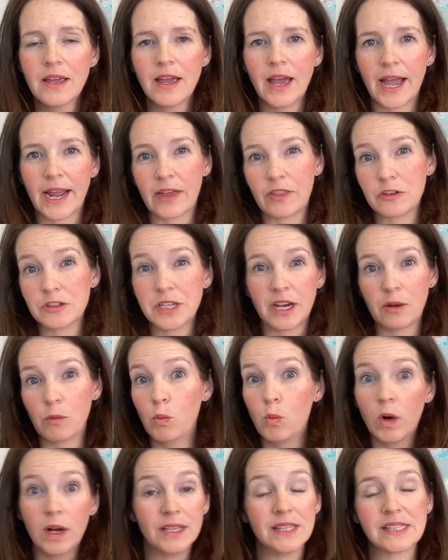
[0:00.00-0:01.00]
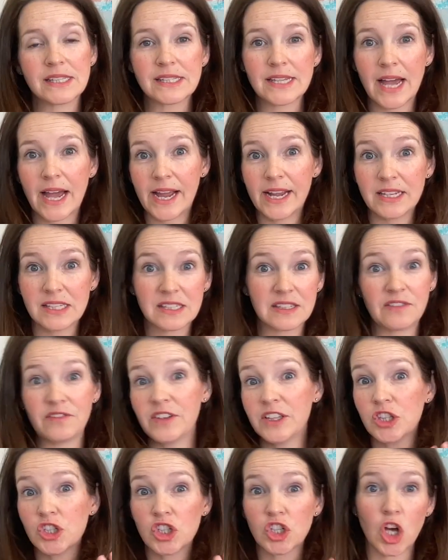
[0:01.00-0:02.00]
Again, there's not a one size
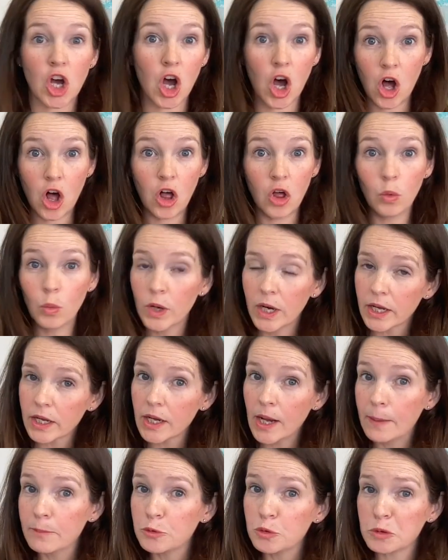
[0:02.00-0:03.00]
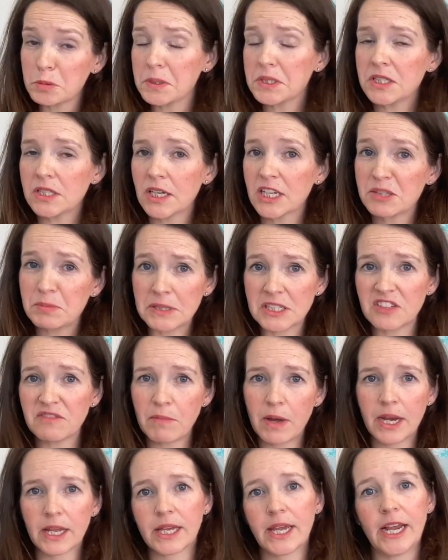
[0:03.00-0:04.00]
fits all when it comes to expensive
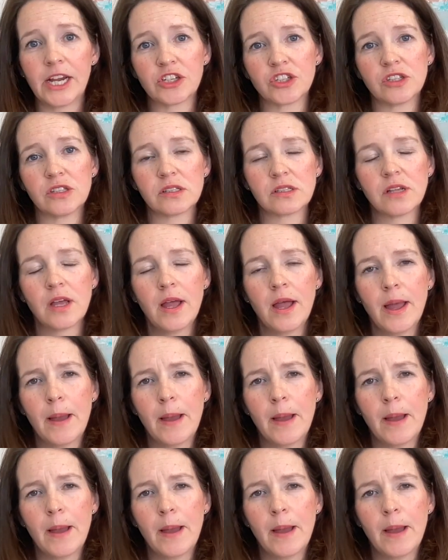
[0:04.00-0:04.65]
medications,